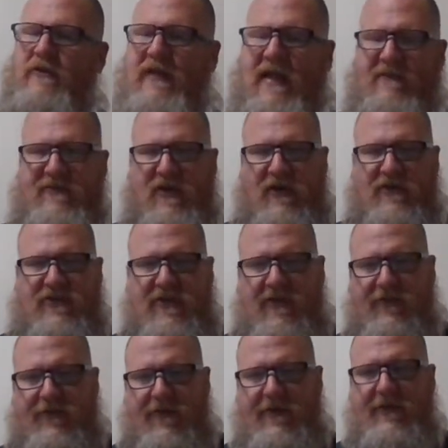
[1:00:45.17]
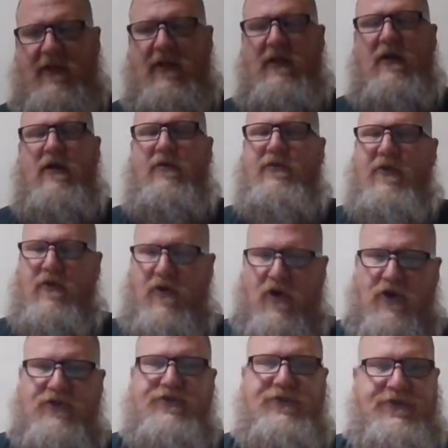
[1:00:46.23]
have young children, there
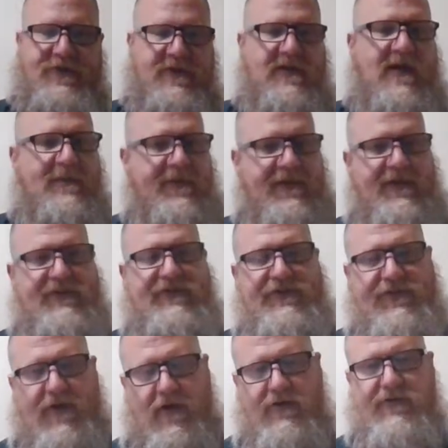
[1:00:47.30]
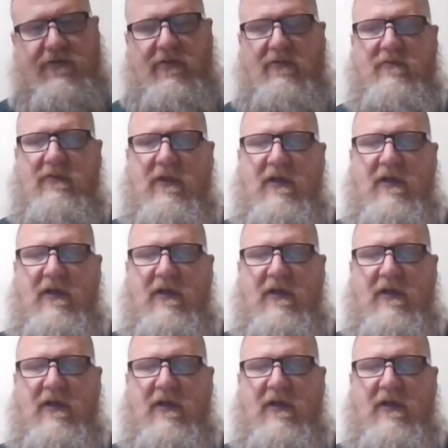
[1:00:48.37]
are certain accommodations also.